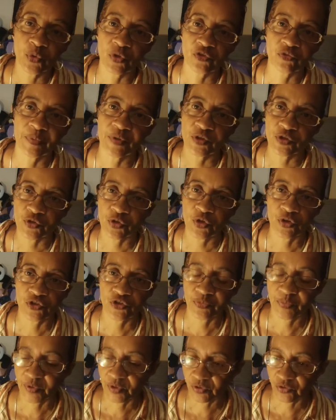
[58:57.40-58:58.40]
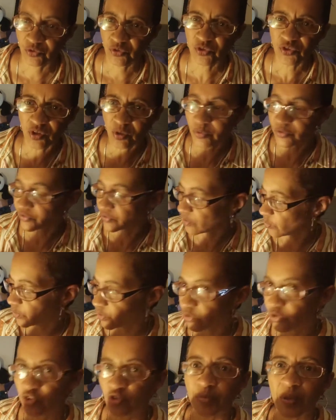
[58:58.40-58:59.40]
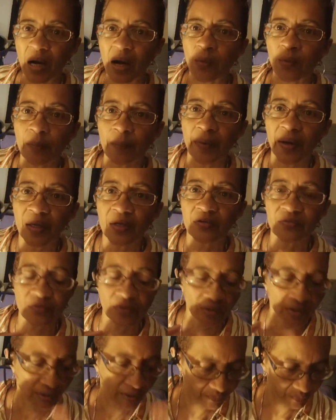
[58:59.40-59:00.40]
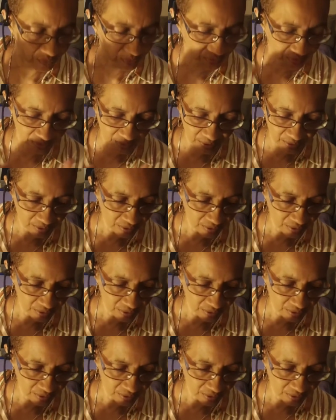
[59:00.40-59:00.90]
USB charge, because you can always get one of those power banks. I have one.